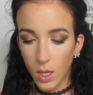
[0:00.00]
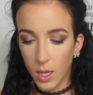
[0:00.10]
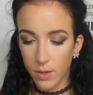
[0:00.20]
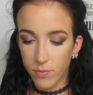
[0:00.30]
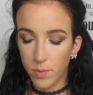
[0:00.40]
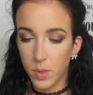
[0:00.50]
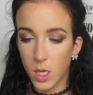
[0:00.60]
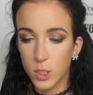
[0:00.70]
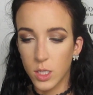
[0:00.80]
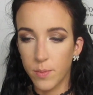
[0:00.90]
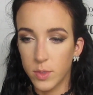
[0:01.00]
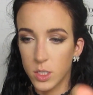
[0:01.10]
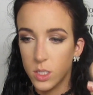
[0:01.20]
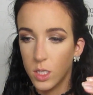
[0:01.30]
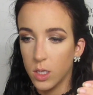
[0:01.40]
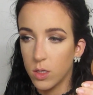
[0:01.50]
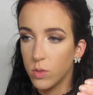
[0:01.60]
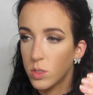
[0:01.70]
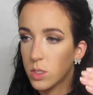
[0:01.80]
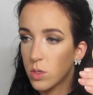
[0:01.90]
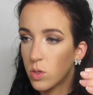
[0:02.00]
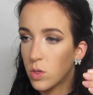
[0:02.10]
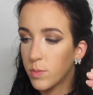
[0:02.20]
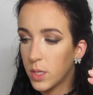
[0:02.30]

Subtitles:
And for blush, I'm just going to use good old